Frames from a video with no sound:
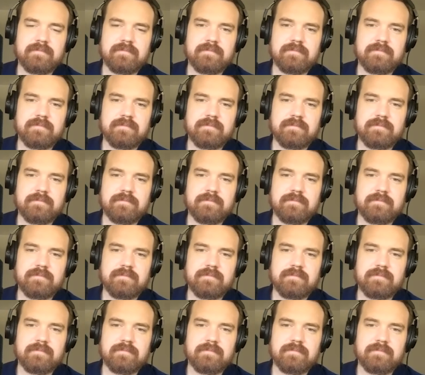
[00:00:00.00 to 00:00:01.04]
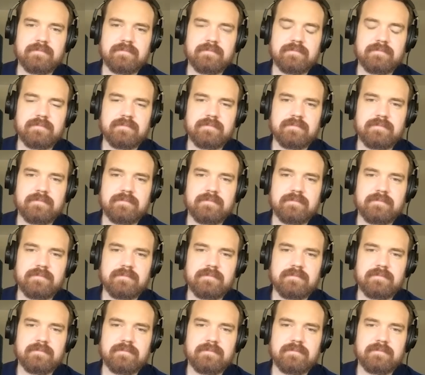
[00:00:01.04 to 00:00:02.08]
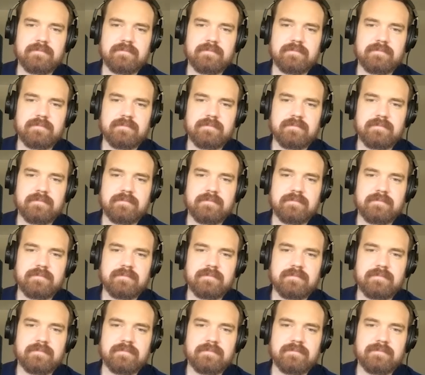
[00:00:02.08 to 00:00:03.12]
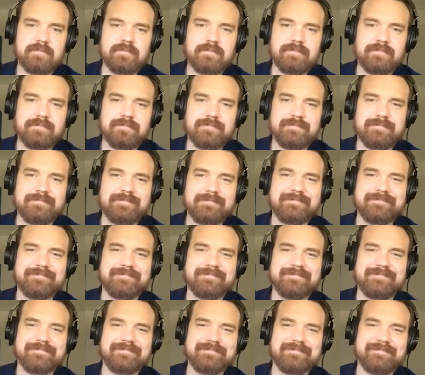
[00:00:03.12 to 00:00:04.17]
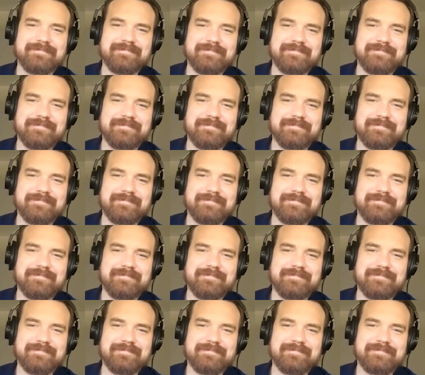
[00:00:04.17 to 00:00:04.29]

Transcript: The person shown says nothing.